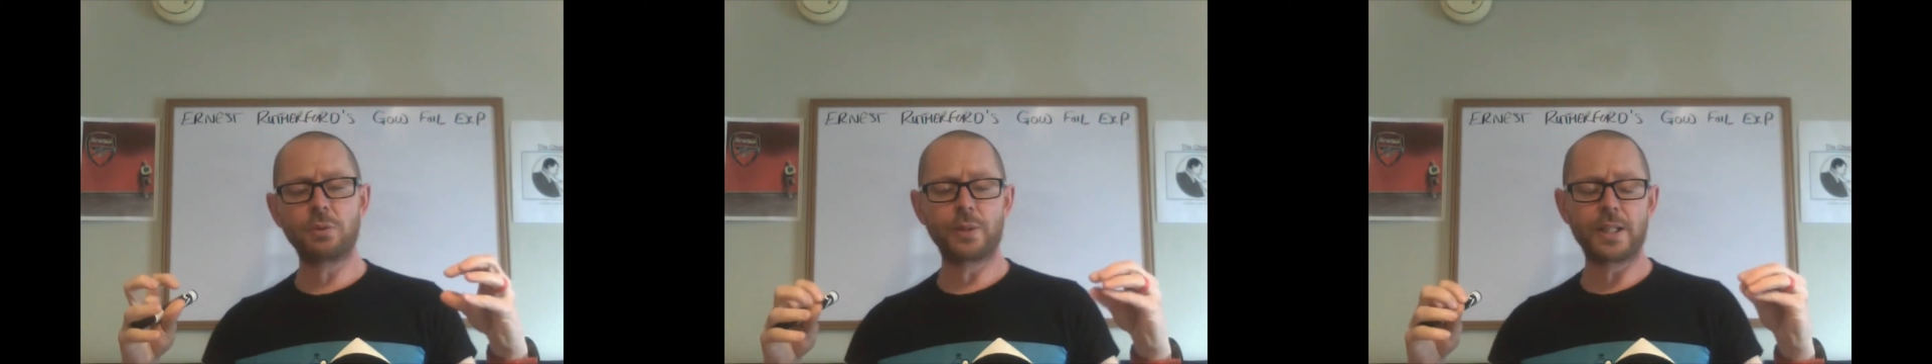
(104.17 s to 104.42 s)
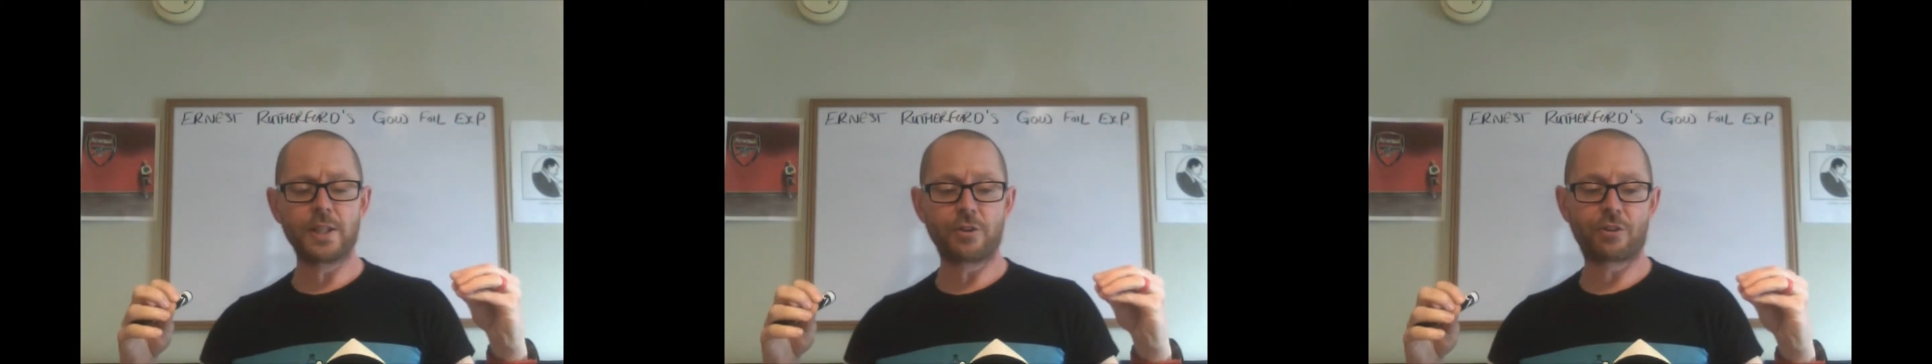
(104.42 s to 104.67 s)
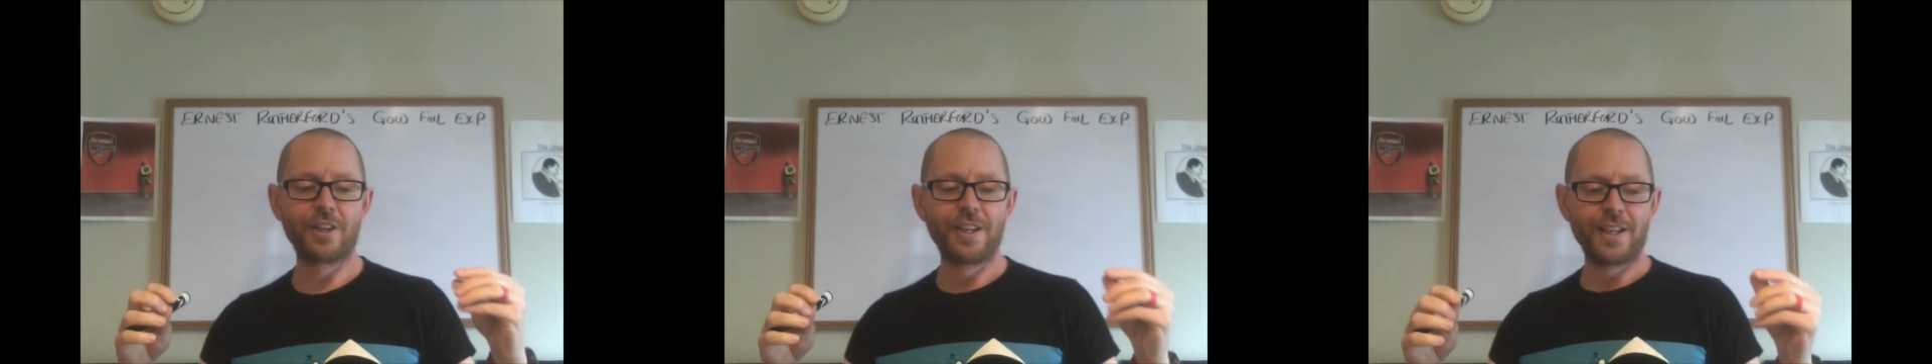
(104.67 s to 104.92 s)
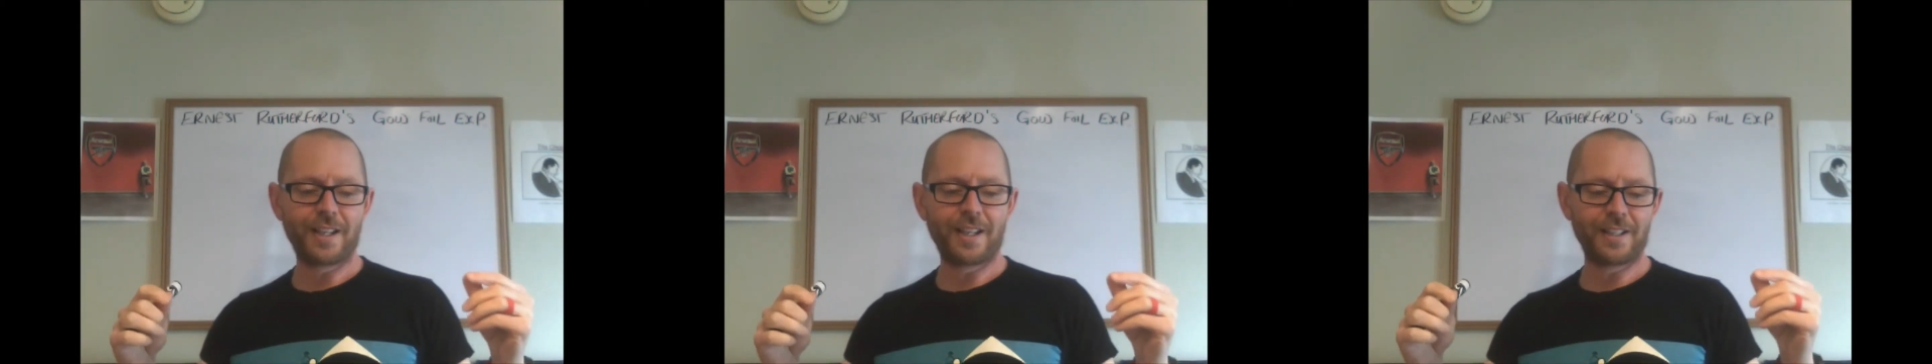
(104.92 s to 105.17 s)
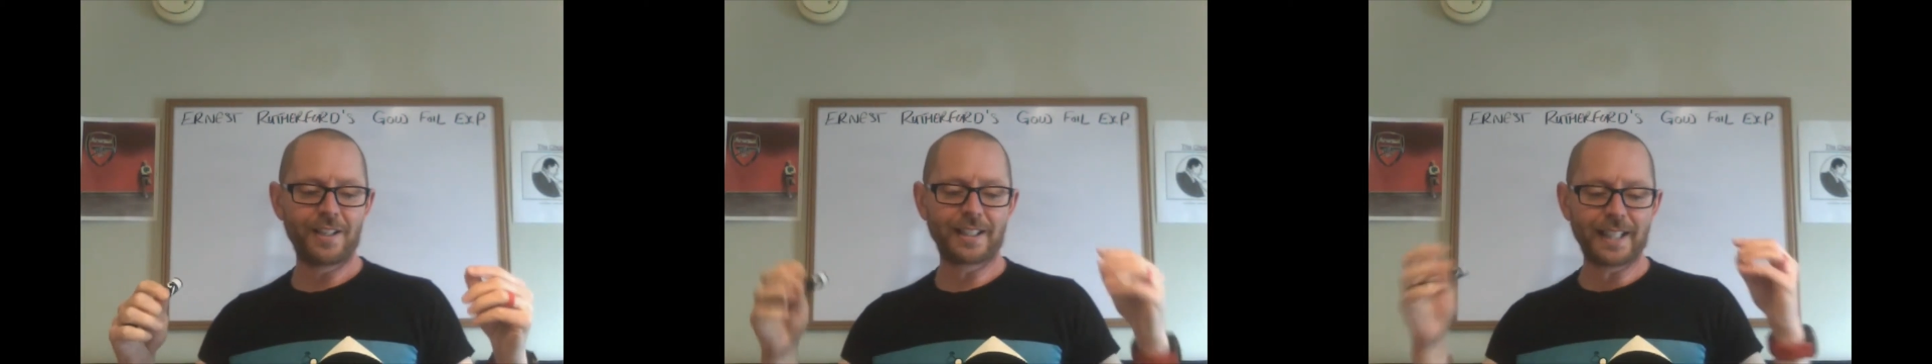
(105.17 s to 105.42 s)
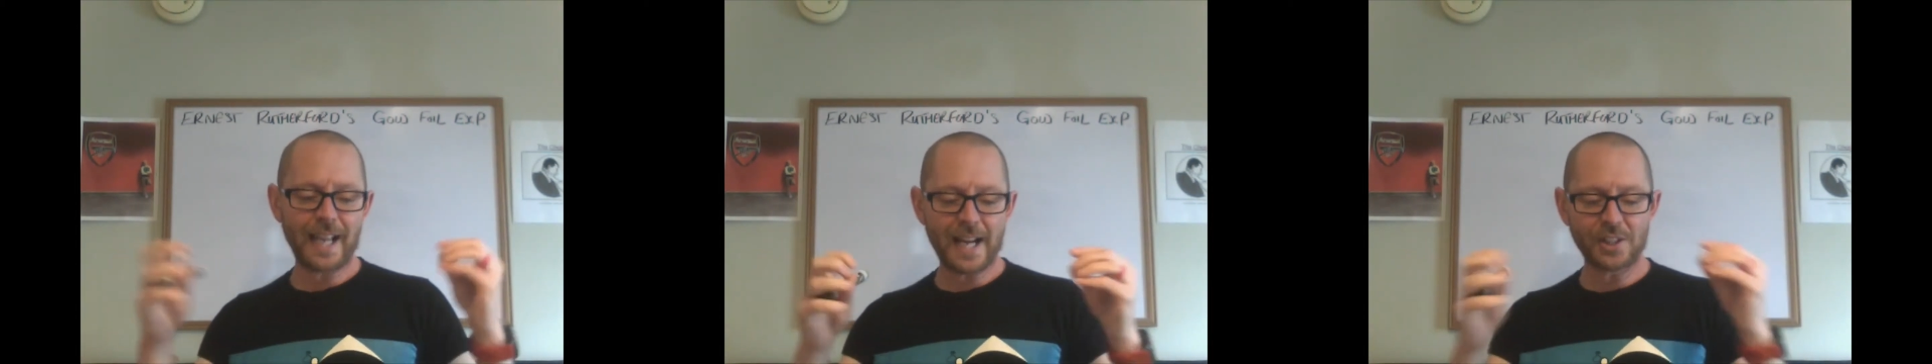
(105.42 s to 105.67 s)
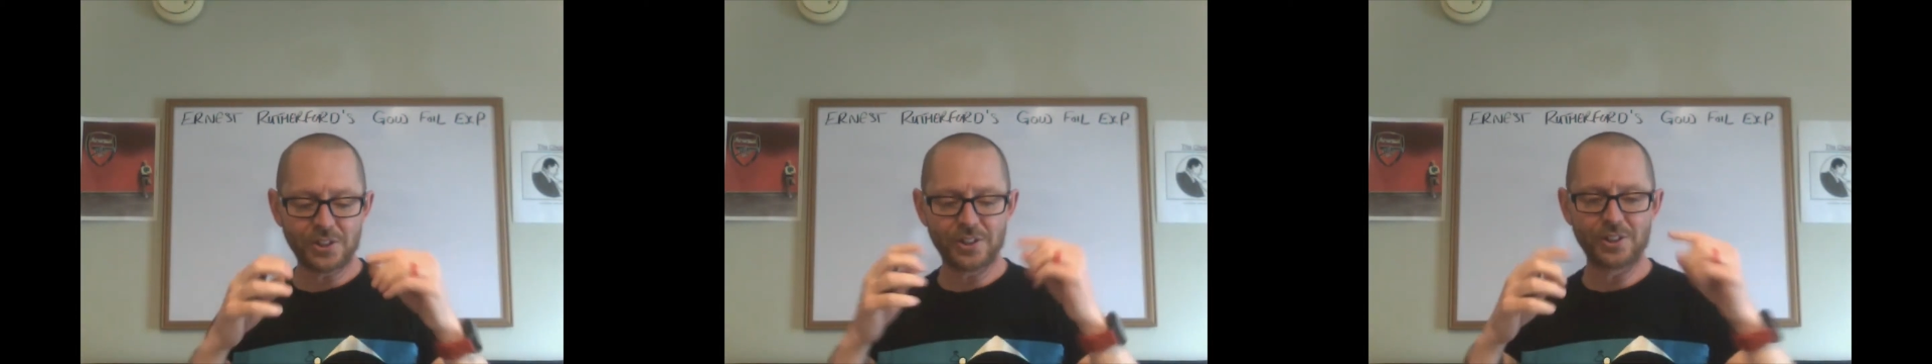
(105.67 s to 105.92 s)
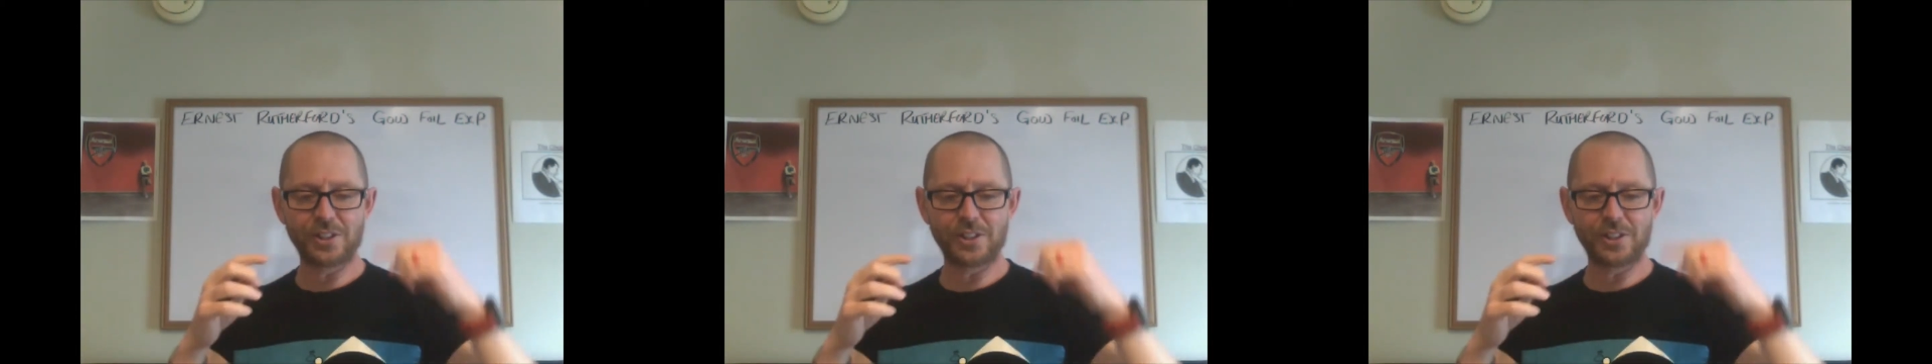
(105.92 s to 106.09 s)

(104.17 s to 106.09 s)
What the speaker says: with gases